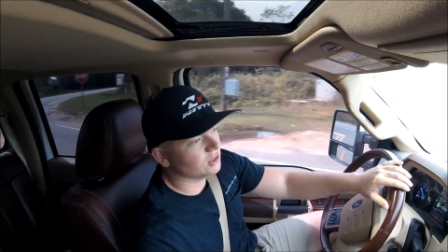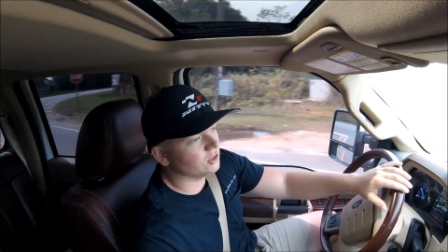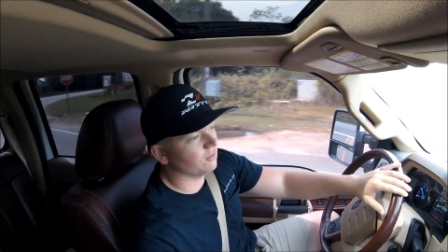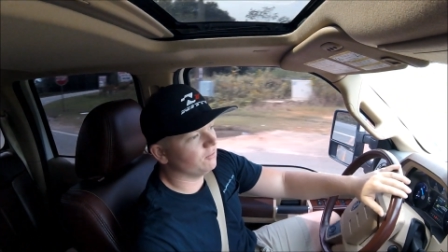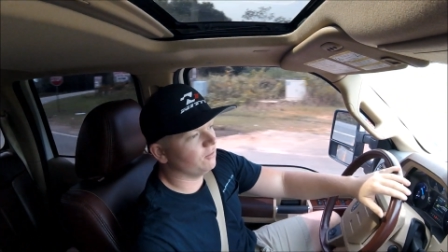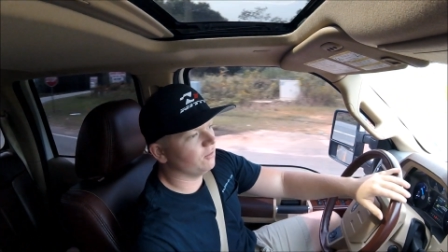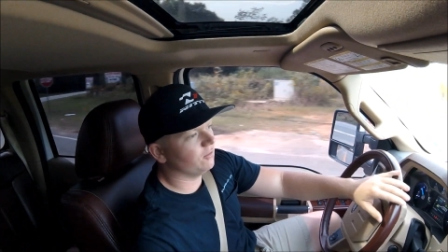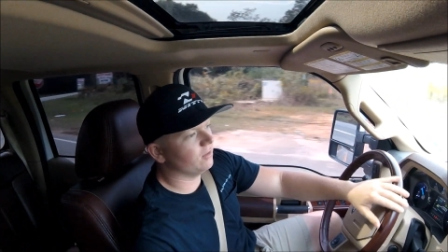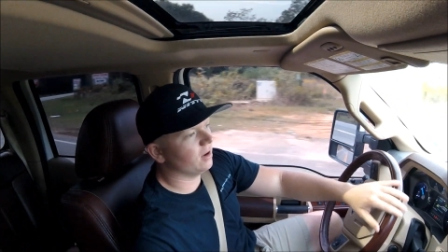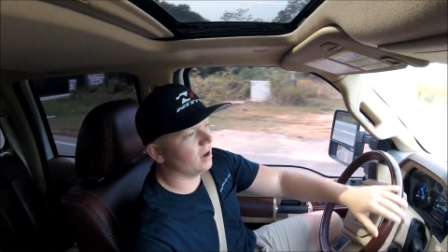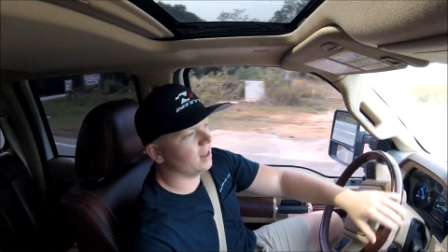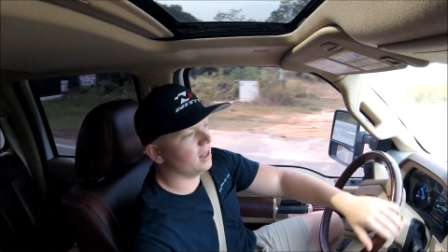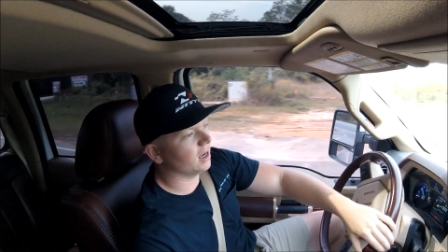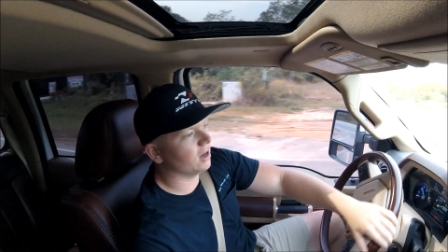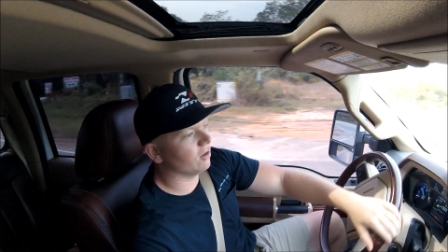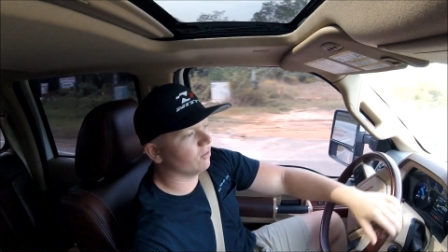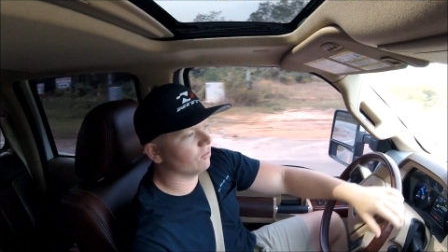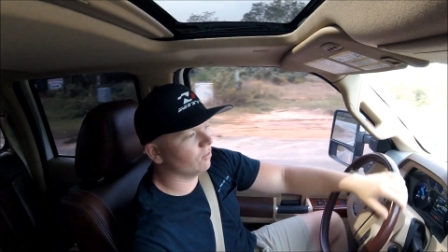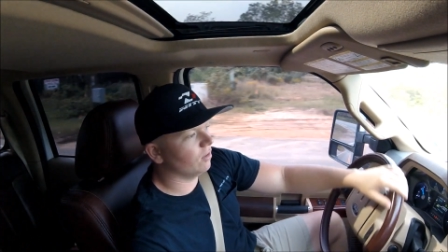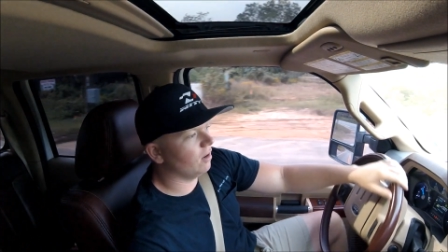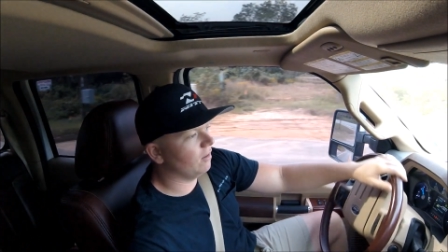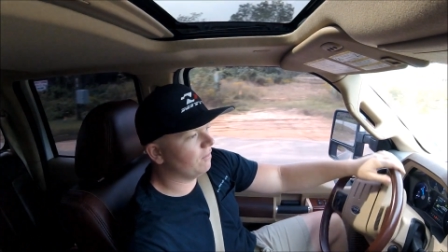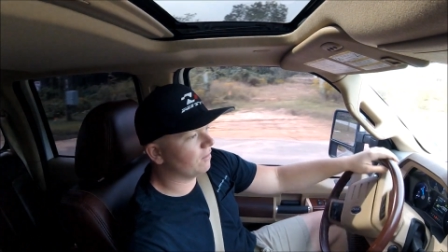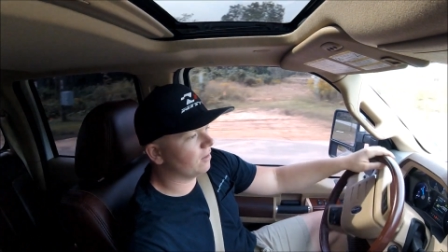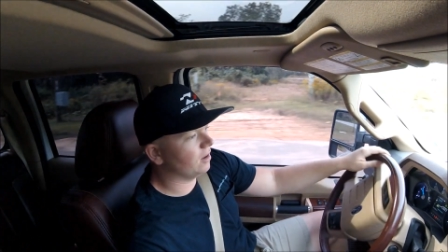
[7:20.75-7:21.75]
So if you've got like a
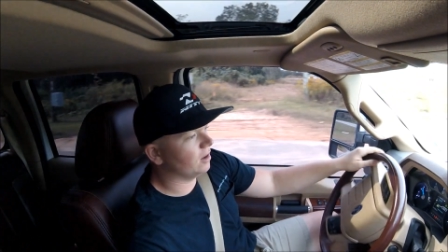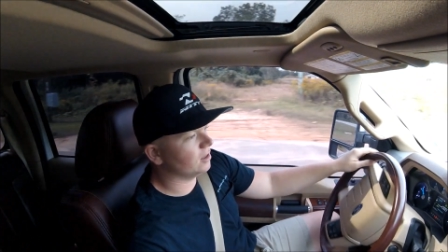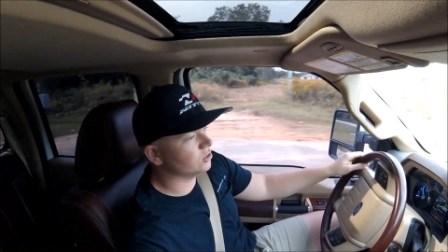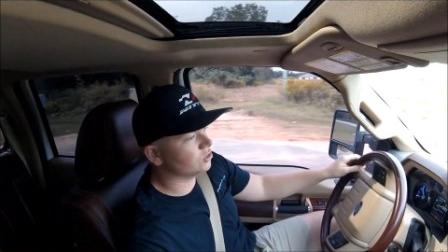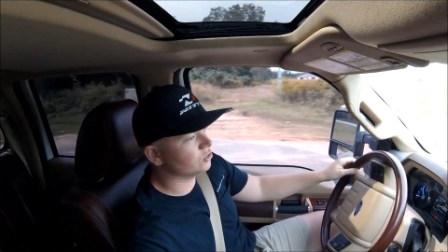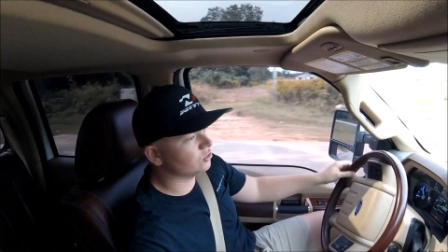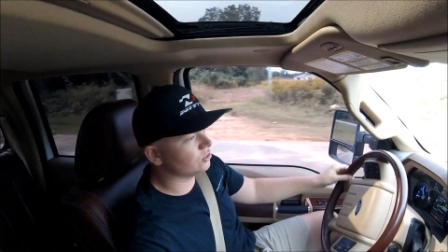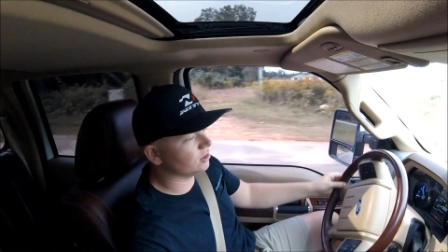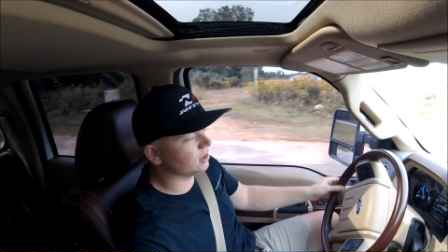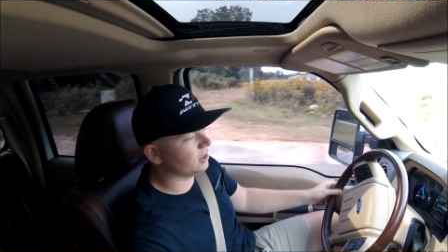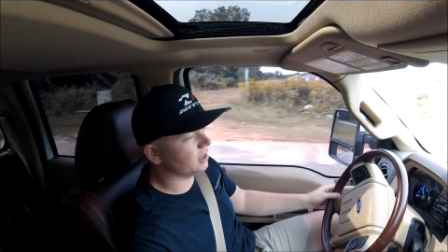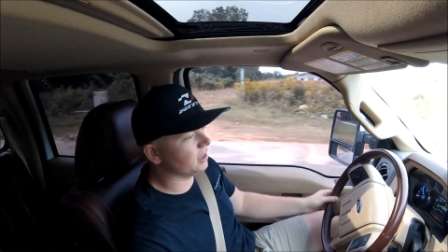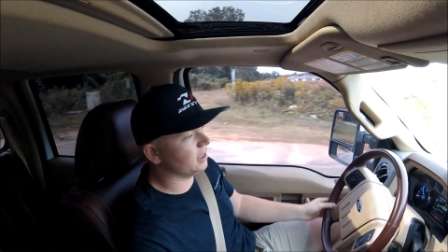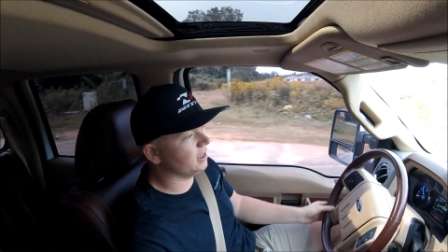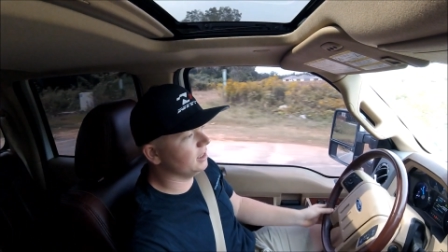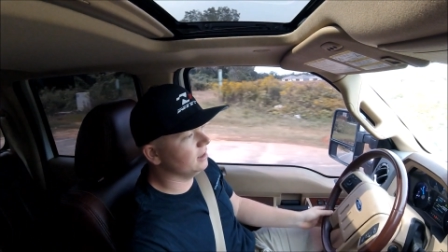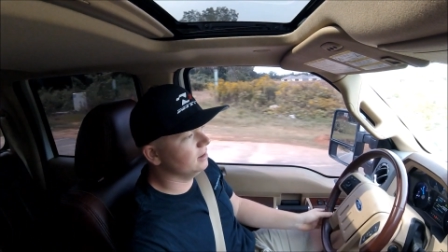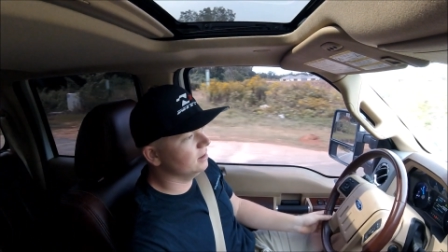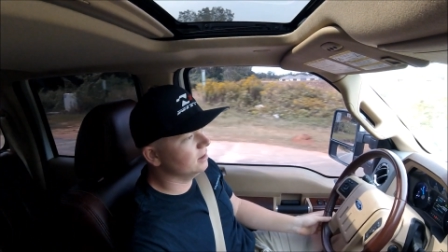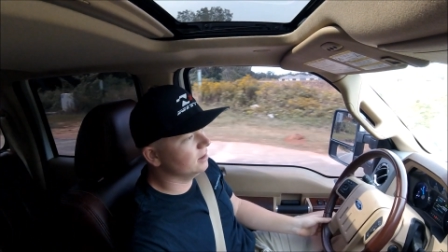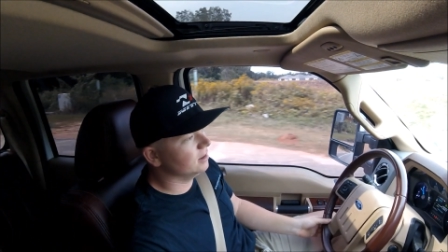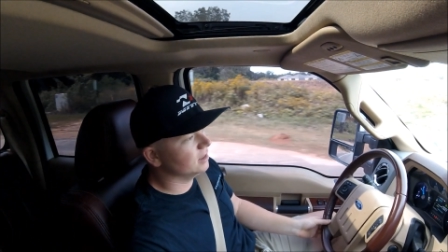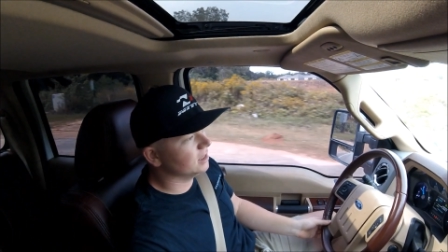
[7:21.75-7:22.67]
rough country